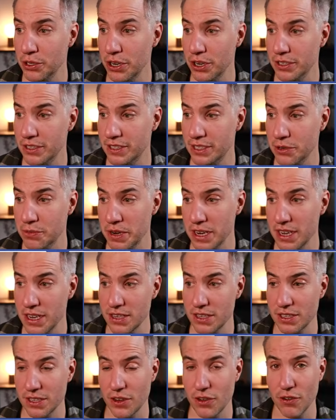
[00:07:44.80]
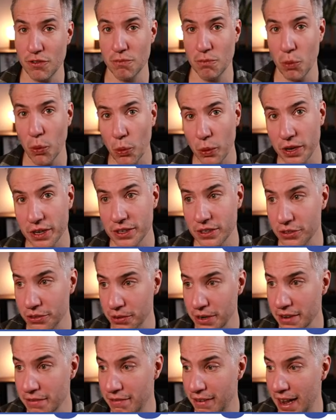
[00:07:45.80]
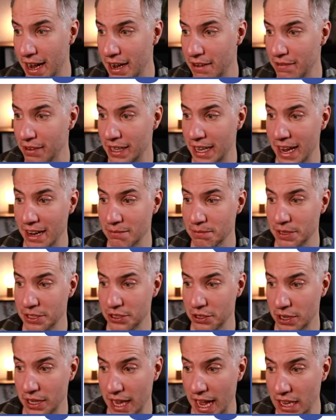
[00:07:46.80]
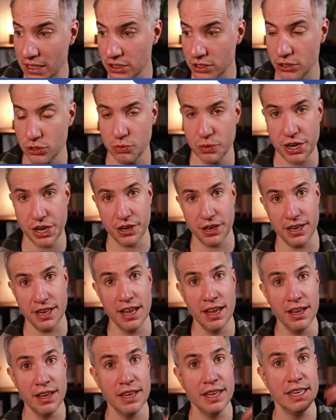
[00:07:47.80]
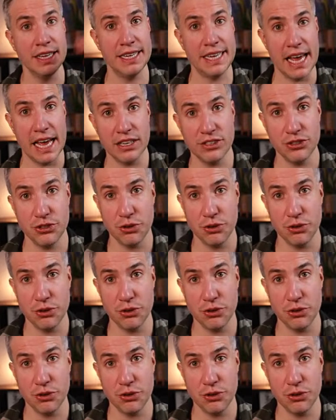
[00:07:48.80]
a series of more than 35 live masterclasses where you can catch the